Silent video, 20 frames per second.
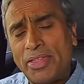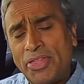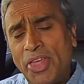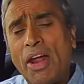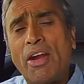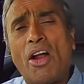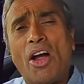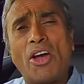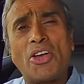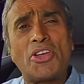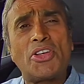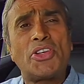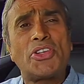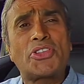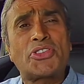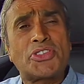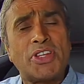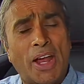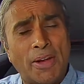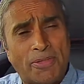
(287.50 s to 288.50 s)
There are
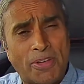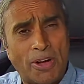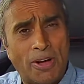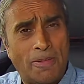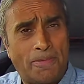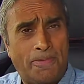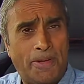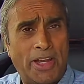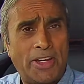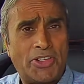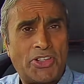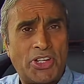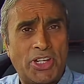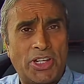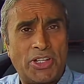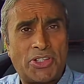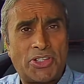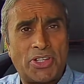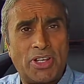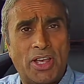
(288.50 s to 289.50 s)
several
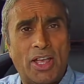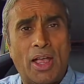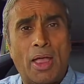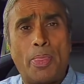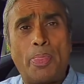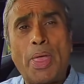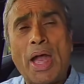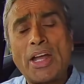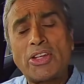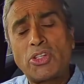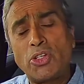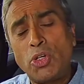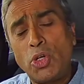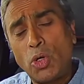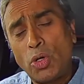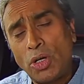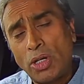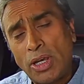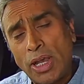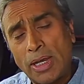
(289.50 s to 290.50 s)
offences that
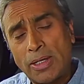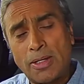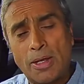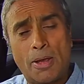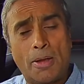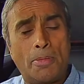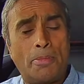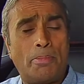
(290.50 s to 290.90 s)
you can get